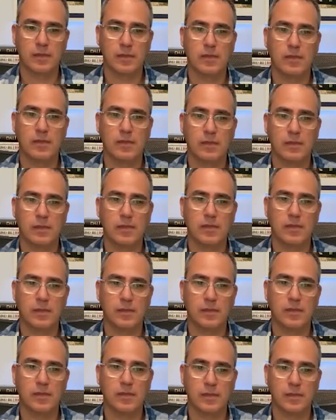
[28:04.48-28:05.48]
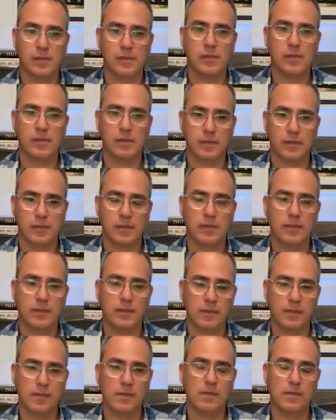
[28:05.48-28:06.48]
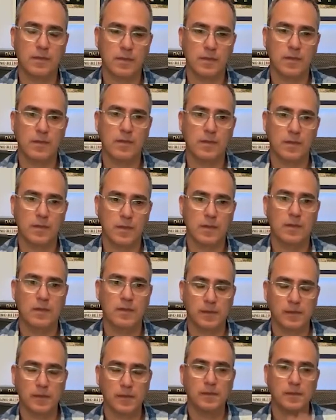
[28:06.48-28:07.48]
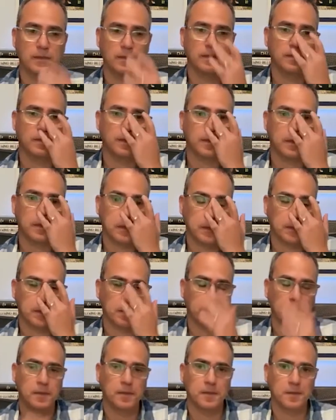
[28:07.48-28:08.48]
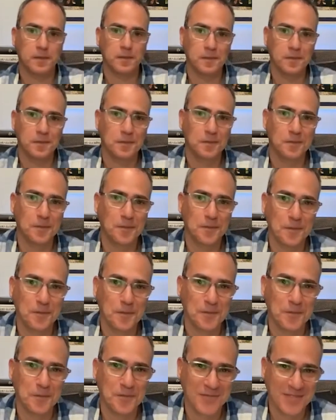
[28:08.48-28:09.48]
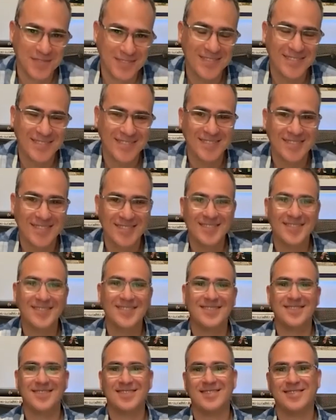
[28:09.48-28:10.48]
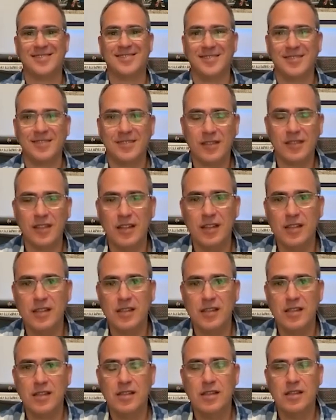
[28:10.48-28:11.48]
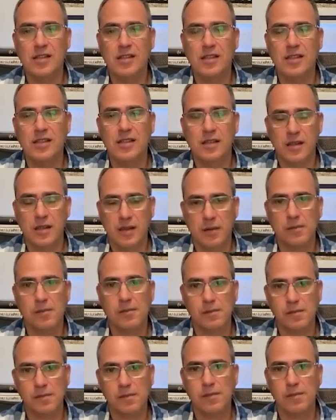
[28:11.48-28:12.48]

(not speaking)